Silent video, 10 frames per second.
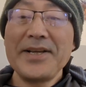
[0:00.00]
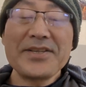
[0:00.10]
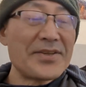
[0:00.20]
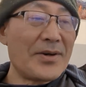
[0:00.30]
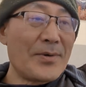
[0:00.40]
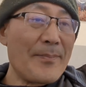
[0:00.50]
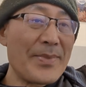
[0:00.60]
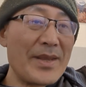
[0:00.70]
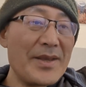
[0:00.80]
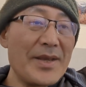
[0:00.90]
So
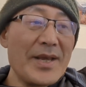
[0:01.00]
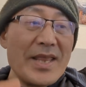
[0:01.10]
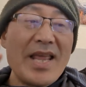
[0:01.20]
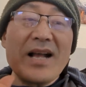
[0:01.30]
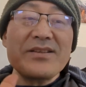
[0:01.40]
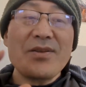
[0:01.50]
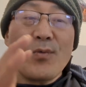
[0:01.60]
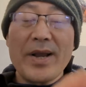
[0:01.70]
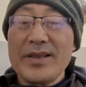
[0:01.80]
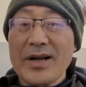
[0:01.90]
that's the
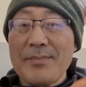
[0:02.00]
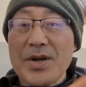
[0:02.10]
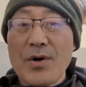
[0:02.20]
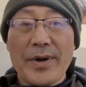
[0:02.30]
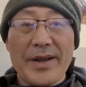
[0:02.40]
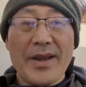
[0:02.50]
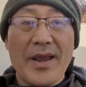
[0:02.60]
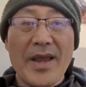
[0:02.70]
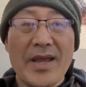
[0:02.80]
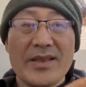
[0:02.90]
way that I'm going.
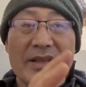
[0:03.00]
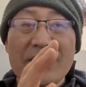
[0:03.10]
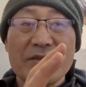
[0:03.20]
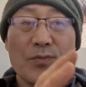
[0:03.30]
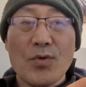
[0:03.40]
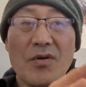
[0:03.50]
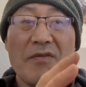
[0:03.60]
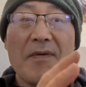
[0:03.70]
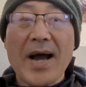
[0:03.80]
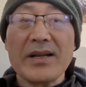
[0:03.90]
And this will
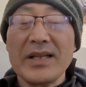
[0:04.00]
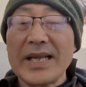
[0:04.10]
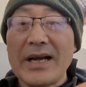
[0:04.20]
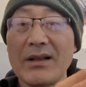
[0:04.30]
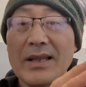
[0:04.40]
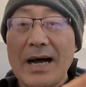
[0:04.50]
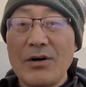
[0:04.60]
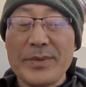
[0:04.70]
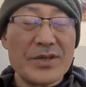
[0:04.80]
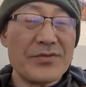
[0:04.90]
finally
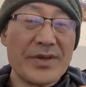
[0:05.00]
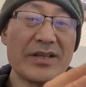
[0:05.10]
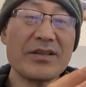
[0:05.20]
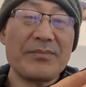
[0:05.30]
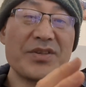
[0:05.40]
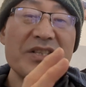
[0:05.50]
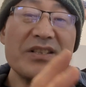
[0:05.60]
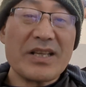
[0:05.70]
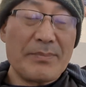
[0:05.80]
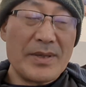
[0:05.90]
allow me to get some
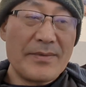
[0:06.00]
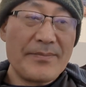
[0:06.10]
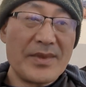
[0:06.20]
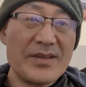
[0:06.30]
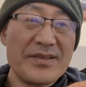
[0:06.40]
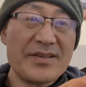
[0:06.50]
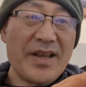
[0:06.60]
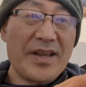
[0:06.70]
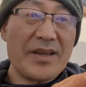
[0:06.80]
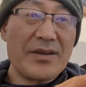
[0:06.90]
sleep. This is
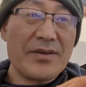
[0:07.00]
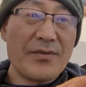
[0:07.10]
a